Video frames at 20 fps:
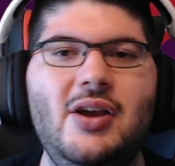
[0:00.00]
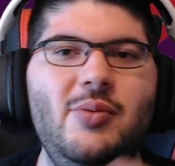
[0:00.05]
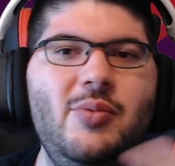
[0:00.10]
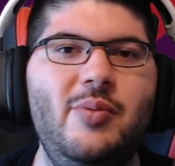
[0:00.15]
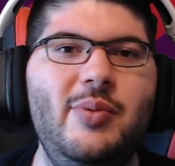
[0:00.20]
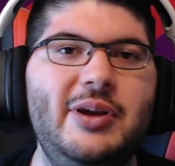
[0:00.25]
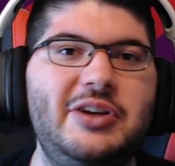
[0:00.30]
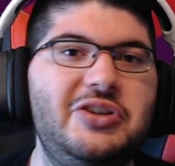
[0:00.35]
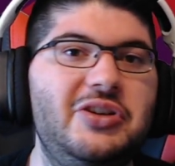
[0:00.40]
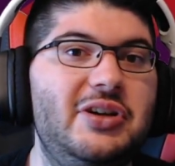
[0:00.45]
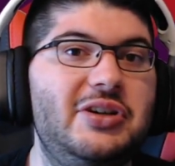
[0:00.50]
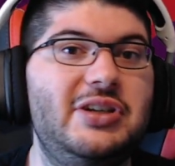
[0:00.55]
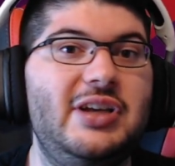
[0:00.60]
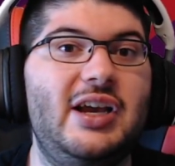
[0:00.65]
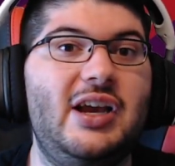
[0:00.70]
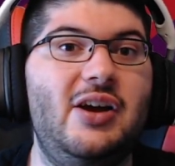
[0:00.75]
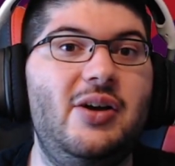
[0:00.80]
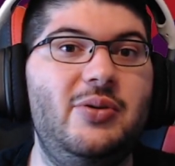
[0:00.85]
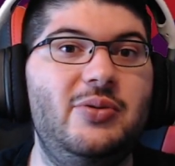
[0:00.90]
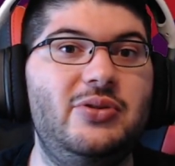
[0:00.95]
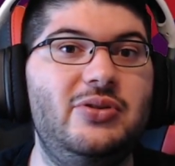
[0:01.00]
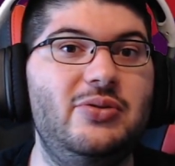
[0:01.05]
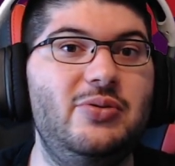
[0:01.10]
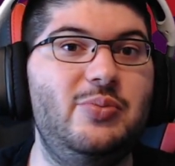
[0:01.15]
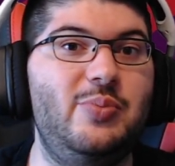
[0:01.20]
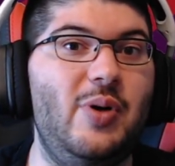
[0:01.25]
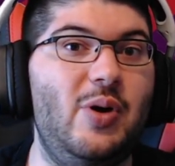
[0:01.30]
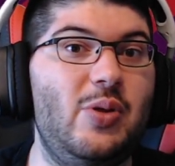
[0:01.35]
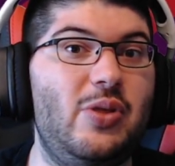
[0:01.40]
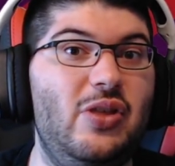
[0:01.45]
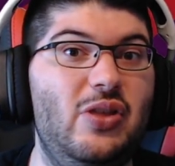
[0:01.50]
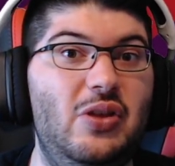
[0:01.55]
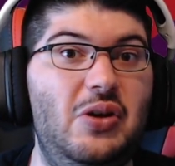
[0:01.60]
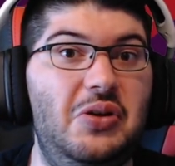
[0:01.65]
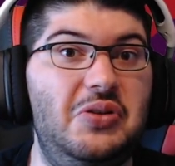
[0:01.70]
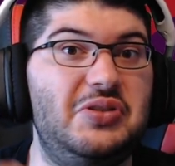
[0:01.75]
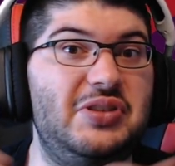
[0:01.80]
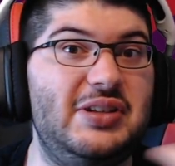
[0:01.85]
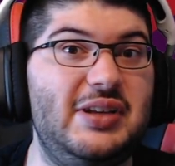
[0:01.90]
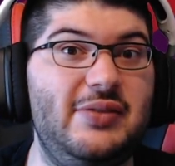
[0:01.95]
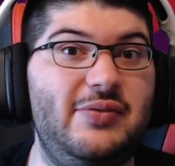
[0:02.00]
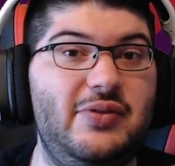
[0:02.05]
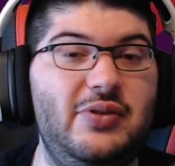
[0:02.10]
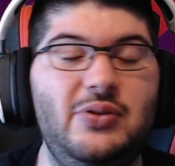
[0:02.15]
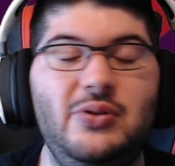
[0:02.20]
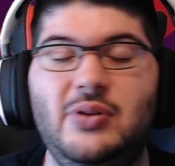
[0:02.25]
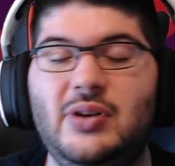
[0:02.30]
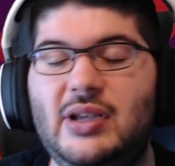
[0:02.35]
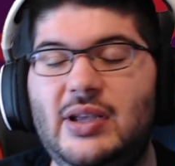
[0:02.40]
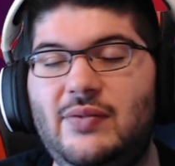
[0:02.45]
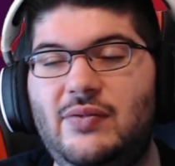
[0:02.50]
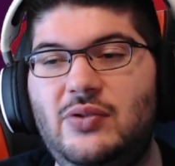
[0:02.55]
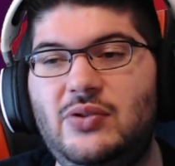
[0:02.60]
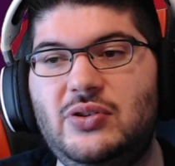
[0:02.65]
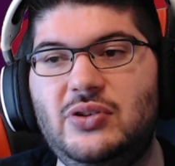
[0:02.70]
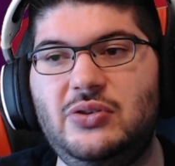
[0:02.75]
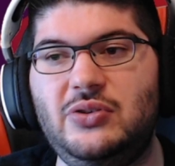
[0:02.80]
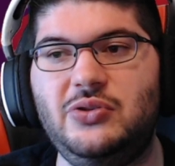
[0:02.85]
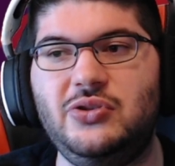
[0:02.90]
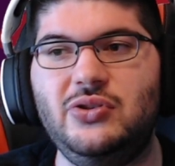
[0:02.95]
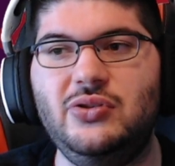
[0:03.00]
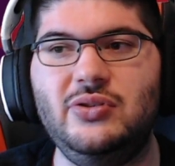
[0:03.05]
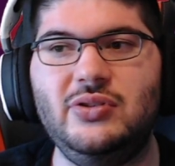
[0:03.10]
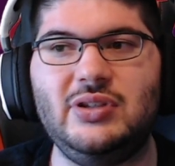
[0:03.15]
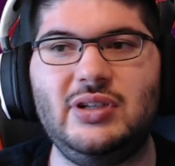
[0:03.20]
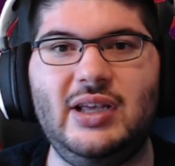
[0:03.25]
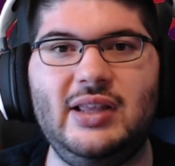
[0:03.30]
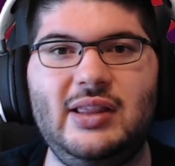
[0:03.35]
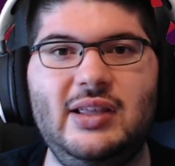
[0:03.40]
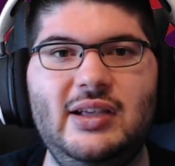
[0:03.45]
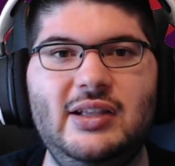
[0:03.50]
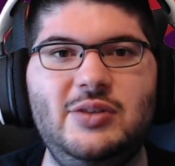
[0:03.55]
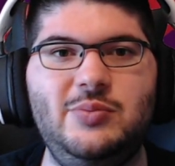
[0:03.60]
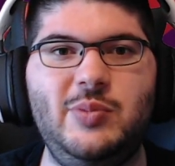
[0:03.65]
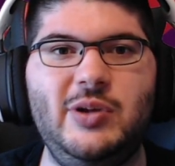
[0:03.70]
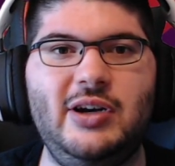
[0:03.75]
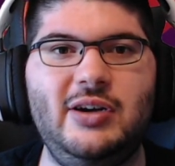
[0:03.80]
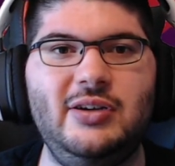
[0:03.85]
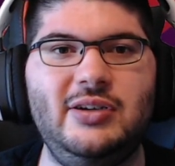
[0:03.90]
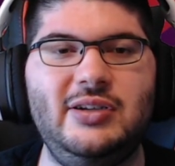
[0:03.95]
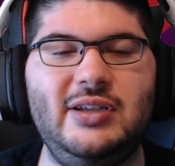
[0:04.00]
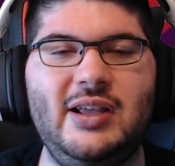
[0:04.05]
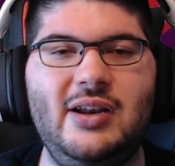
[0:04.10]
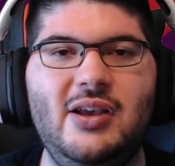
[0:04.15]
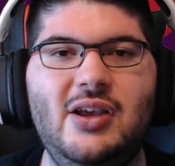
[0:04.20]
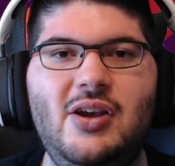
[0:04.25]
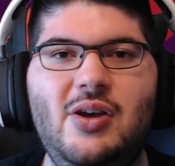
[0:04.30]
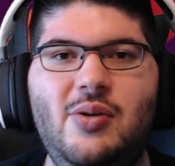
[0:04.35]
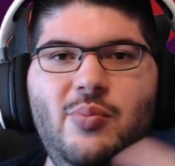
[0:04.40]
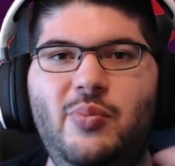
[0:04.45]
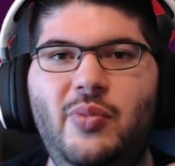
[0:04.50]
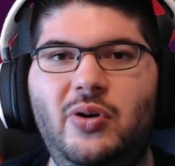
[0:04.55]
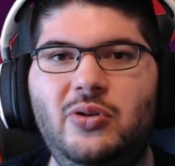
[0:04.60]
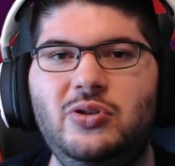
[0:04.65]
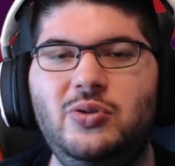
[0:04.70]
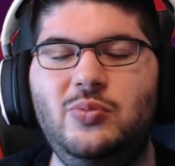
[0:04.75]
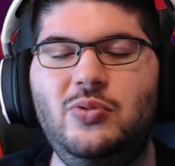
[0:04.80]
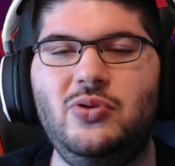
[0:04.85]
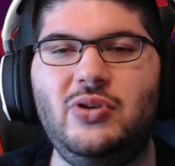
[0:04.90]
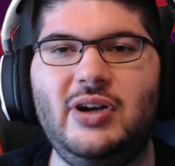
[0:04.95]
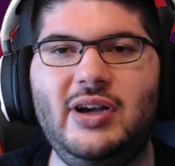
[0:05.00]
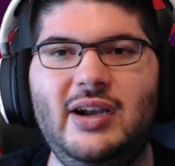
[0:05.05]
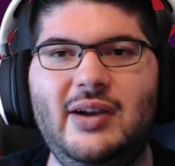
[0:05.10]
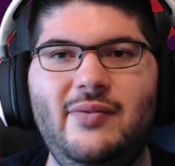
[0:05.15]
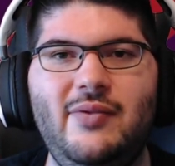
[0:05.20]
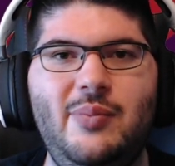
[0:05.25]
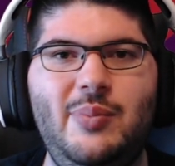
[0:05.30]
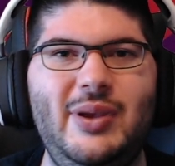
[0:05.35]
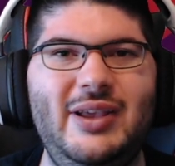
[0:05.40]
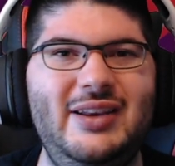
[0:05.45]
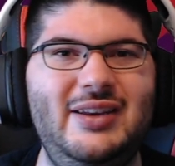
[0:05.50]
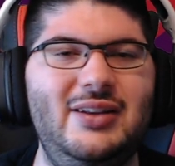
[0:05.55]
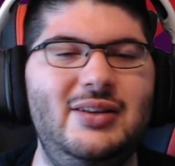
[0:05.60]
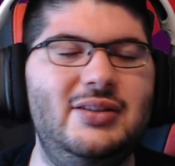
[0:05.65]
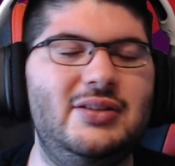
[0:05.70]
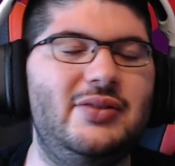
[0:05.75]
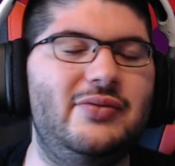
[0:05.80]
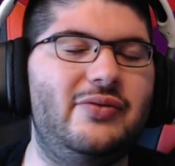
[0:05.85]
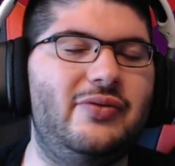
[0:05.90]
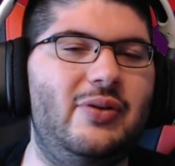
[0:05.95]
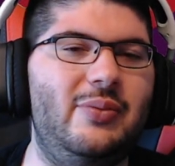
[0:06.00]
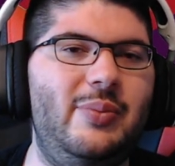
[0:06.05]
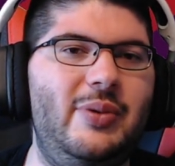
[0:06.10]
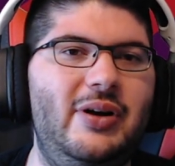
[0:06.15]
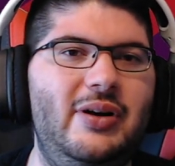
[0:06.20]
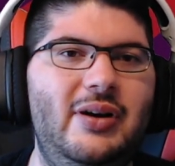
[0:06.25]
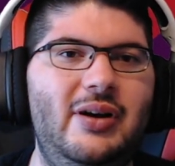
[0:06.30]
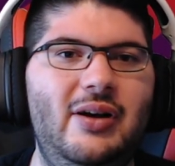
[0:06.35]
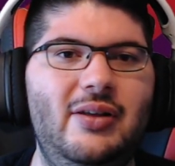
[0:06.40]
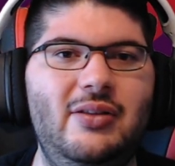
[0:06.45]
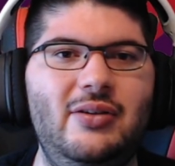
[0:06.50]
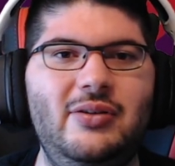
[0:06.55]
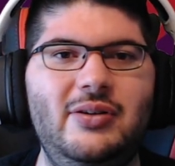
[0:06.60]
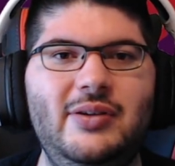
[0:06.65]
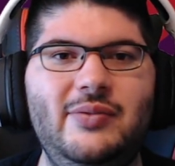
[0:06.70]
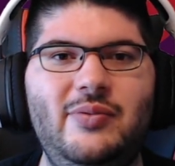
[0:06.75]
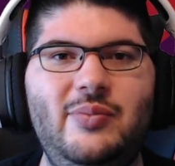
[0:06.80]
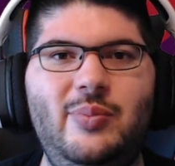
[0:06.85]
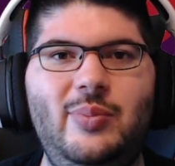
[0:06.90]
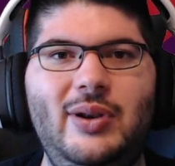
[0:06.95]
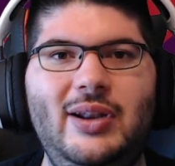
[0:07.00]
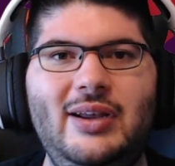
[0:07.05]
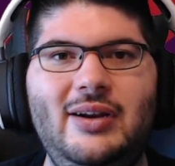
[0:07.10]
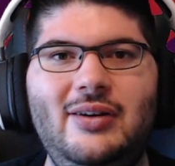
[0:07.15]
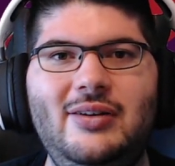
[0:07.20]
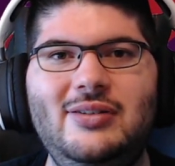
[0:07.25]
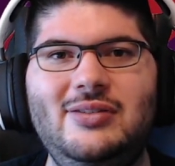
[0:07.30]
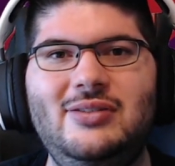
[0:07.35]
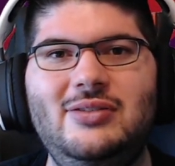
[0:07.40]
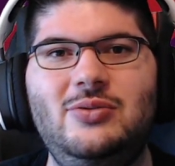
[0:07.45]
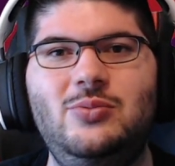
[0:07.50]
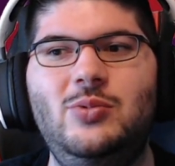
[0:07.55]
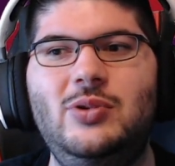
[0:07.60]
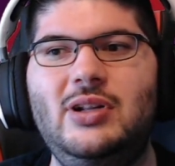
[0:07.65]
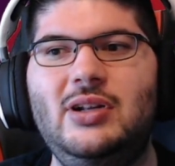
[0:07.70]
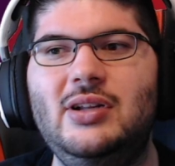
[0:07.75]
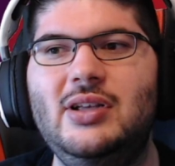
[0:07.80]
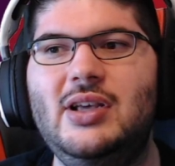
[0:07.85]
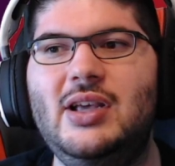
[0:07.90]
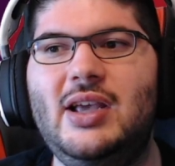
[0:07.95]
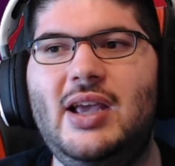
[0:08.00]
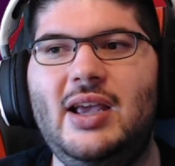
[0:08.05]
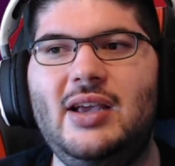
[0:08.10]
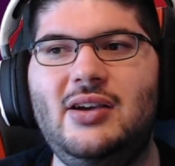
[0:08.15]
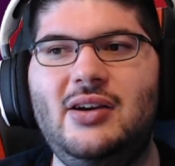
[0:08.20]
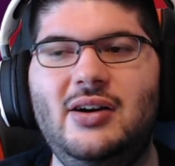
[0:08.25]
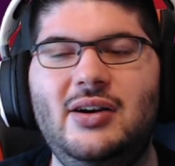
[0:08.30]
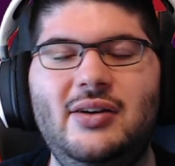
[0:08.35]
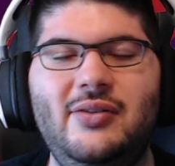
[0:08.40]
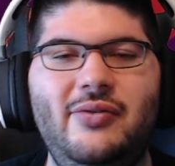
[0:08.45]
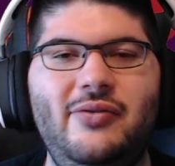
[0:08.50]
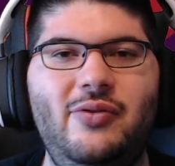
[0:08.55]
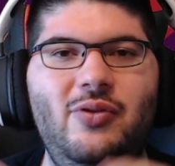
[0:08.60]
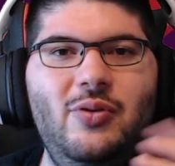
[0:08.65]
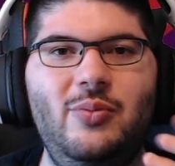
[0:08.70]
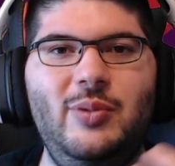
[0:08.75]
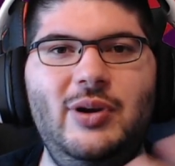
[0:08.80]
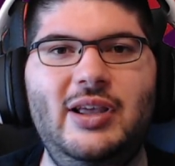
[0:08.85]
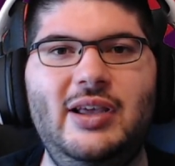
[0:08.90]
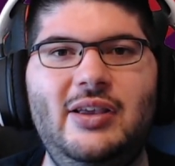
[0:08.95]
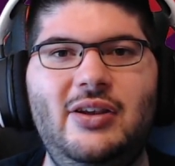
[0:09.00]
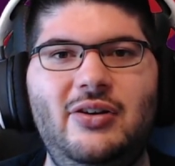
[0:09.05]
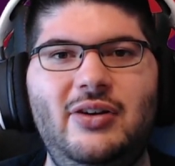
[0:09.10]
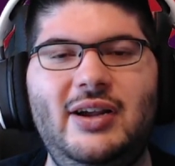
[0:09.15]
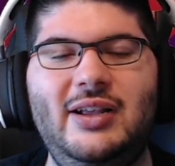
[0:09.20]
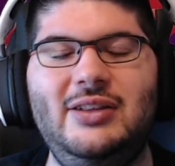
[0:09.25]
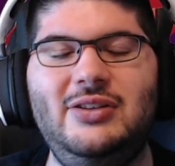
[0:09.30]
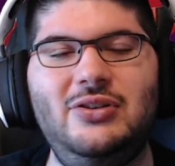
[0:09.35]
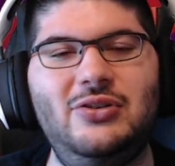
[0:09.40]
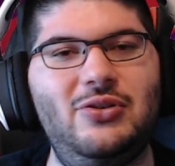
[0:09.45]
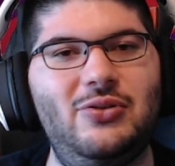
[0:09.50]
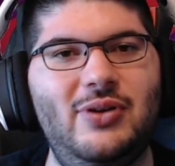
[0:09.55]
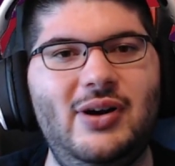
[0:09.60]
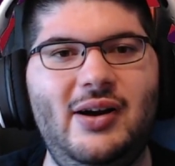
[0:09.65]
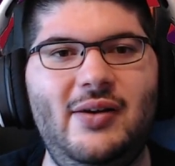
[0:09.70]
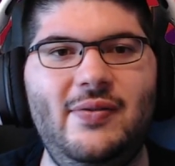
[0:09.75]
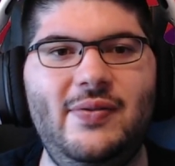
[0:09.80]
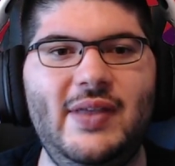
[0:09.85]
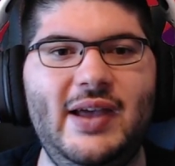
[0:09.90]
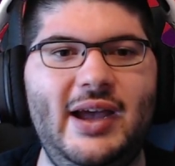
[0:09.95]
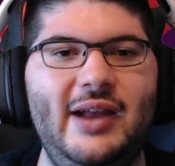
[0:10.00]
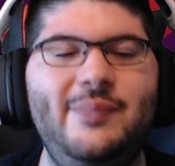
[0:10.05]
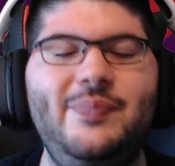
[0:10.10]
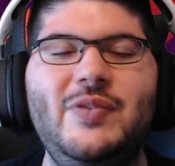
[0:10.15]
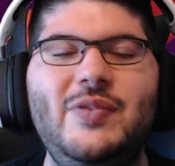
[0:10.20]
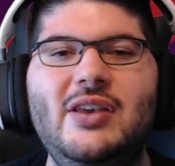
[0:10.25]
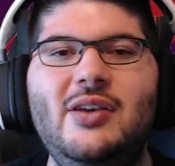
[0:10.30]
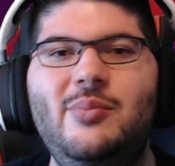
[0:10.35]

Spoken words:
But make sure to check out, do both of those if you so choose. I think it's better to get multiple kind of opinions from other different players as well and kind of formulate your answer around that.